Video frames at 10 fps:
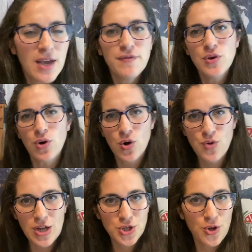If you're a
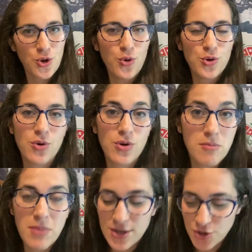restaurant owner or
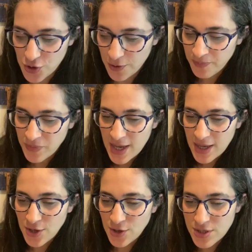a manager,
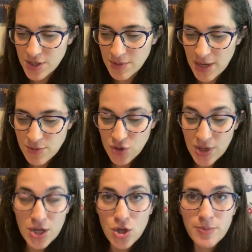you know, sometimes you
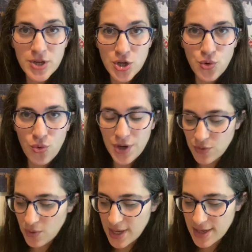get a little bit
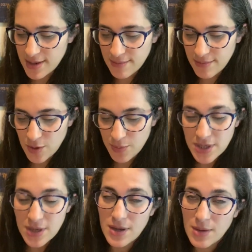annoyed when, you know,
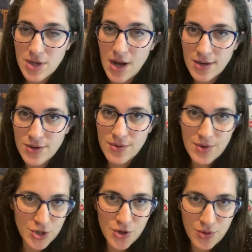particularly I'm talking to a
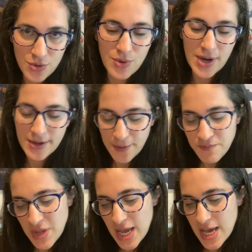restaurant owner right now.
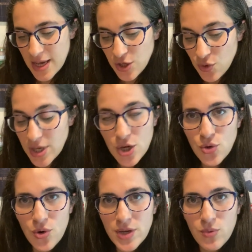You get
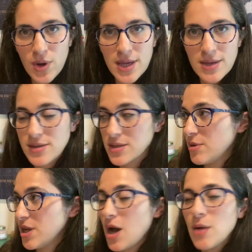annoyed when
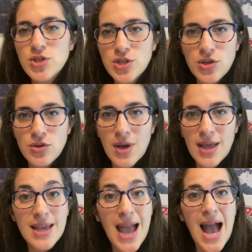somebody comes to you
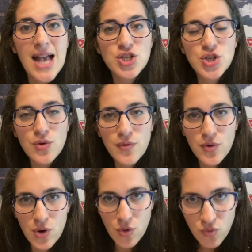and they ask you
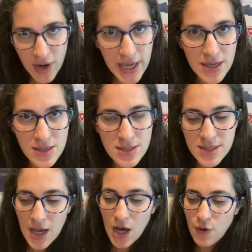for a
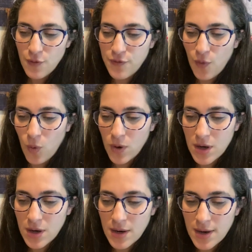raise
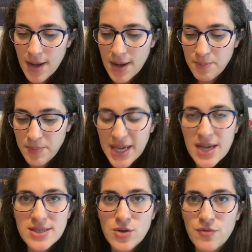for
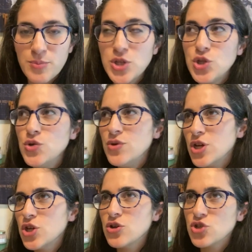because they've been doing
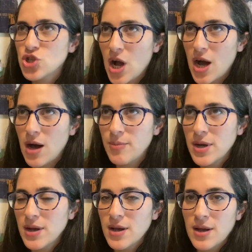a good
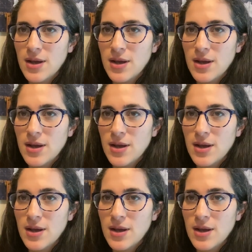job